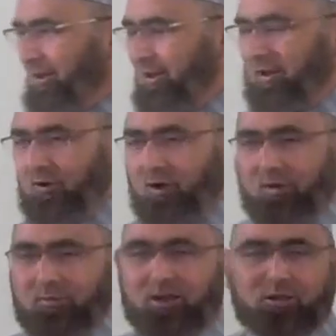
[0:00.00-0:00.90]
He did
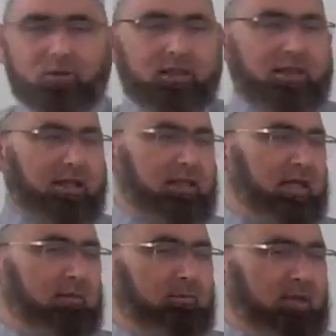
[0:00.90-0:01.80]
not make dua that
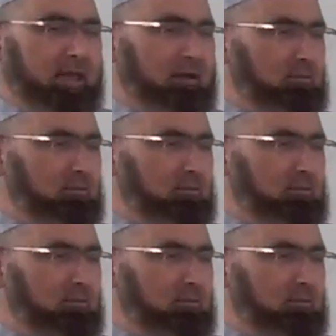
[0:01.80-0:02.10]
Allah make